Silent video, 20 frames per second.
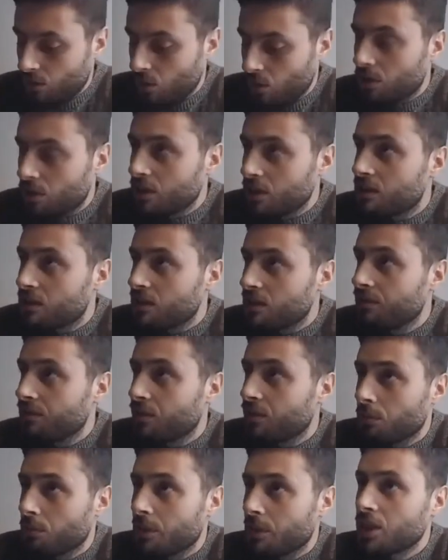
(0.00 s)
all this
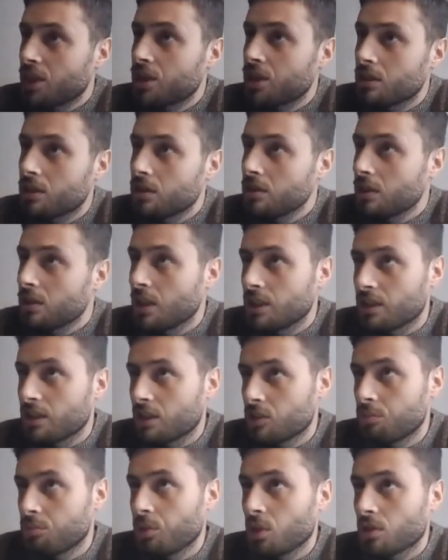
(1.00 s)
information and
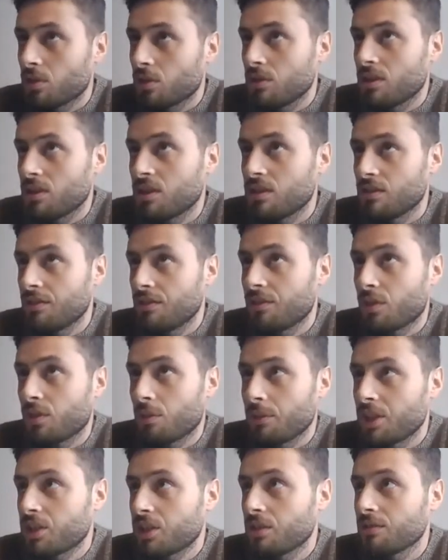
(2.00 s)
export all this
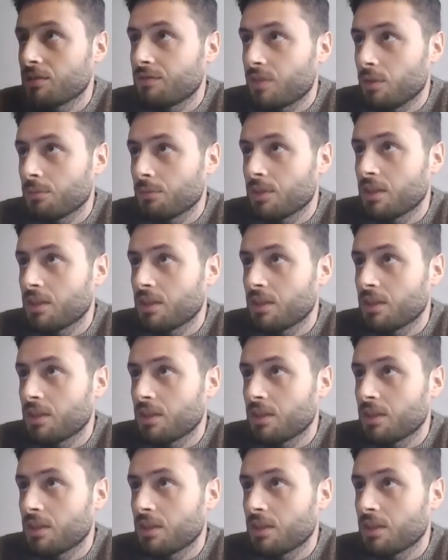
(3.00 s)
information from